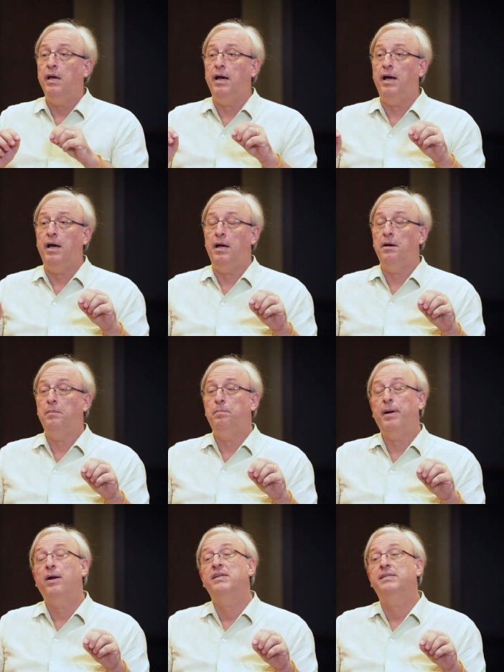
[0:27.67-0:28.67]

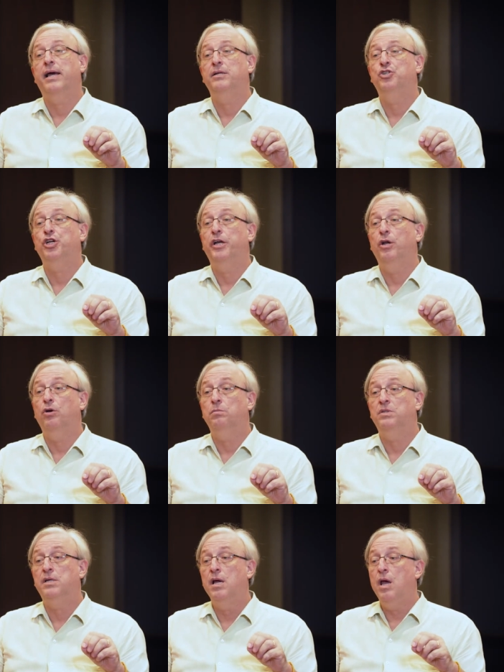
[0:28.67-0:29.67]
parasite genomes,